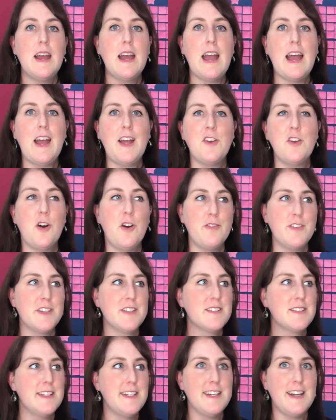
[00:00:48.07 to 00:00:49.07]
And
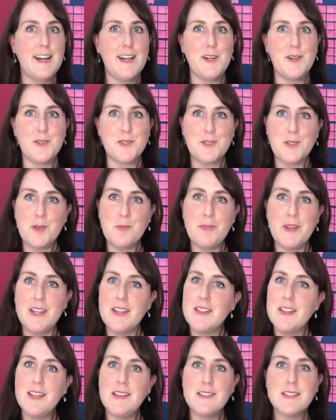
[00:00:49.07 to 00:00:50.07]
obviously I also
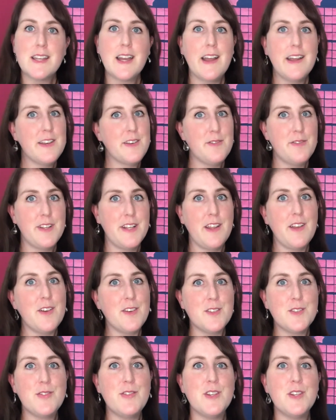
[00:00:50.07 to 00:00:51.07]
make these kind of
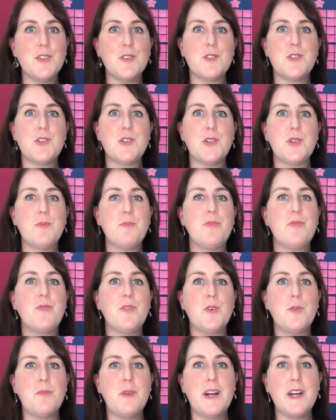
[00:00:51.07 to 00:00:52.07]
videos for YouTube
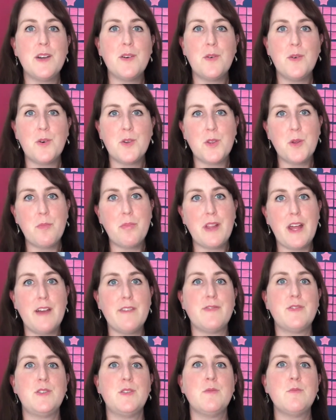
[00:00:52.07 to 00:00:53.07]
for my author
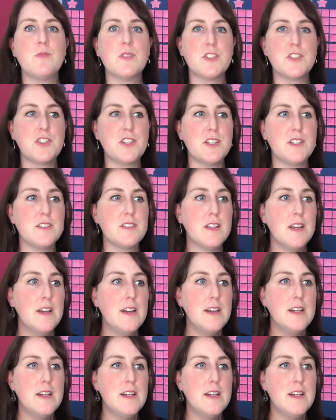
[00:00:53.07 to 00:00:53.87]
platform, which is